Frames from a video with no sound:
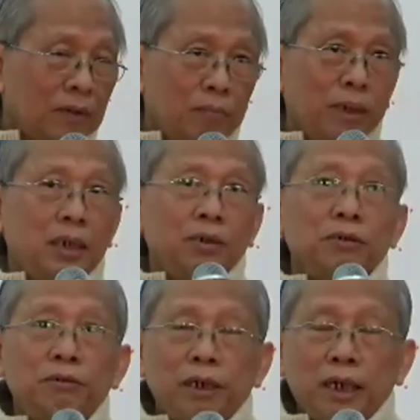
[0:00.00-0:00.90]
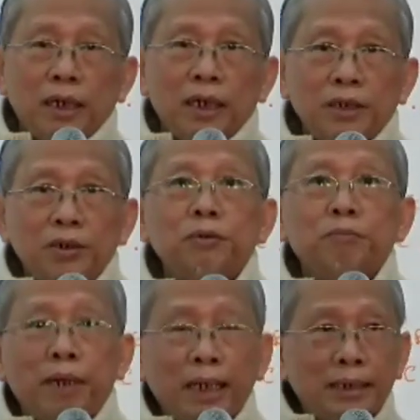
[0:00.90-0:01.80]
But they don't realize you
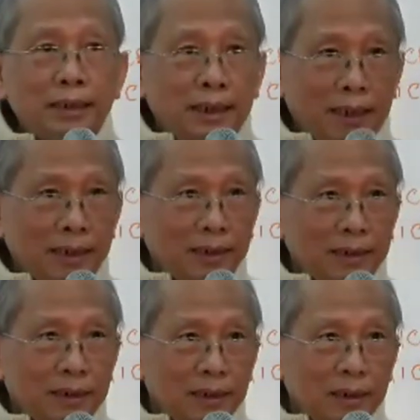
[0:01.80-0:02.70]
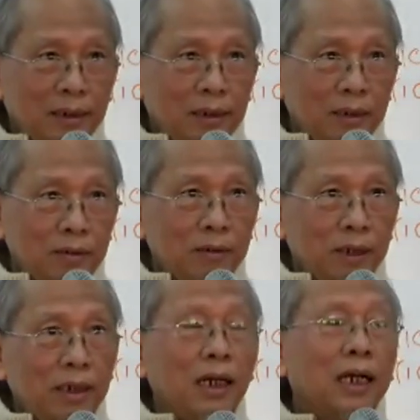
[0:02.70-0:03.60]
meditate to
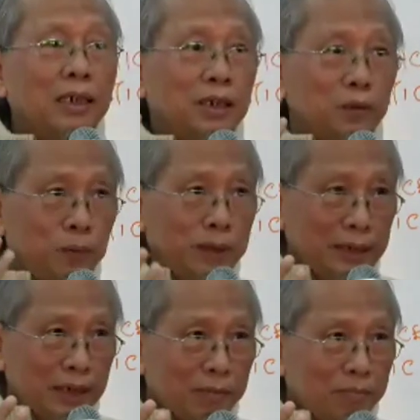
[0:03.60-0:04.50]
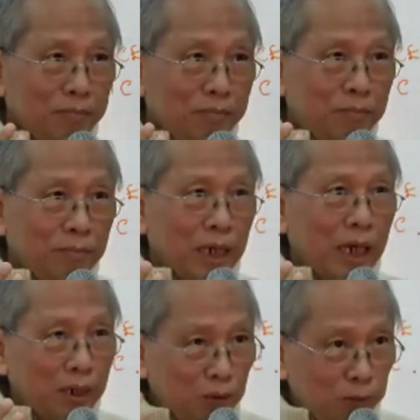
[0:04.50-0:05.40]
realize the wisdom
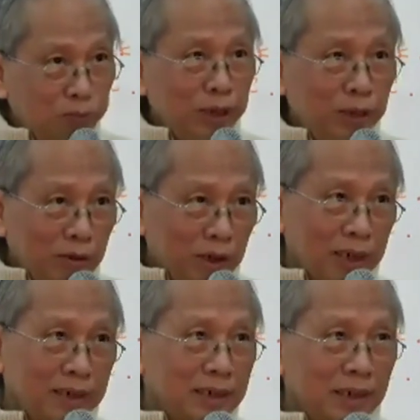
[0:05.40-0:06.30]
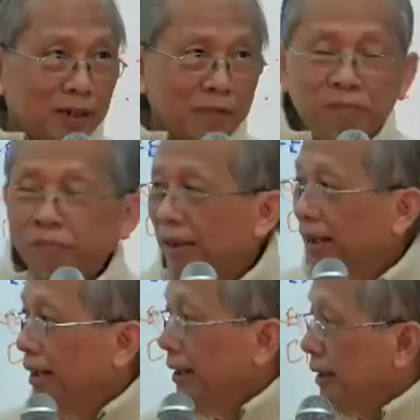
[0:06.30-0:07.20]
and go beyond.
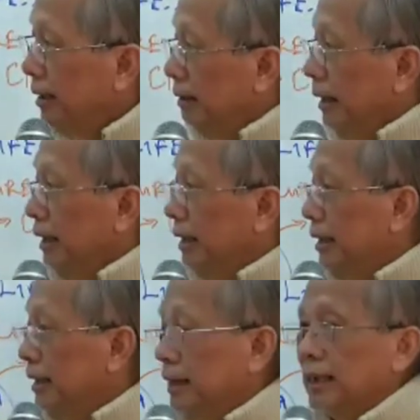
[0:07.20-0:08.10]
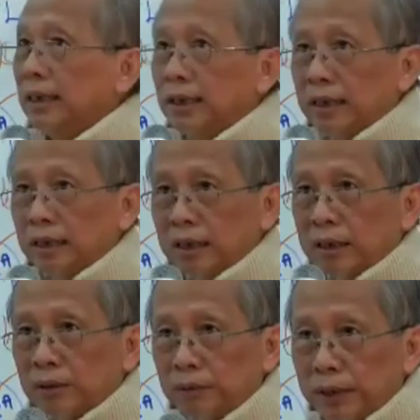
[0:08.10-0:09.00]
So he doesn't
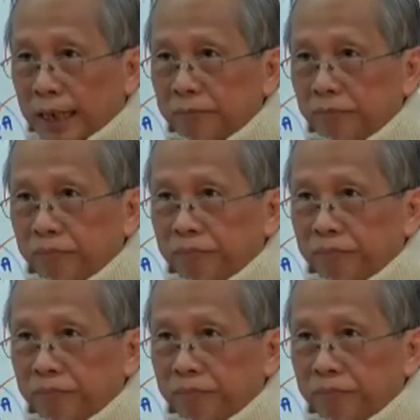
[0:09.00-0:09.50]
do that.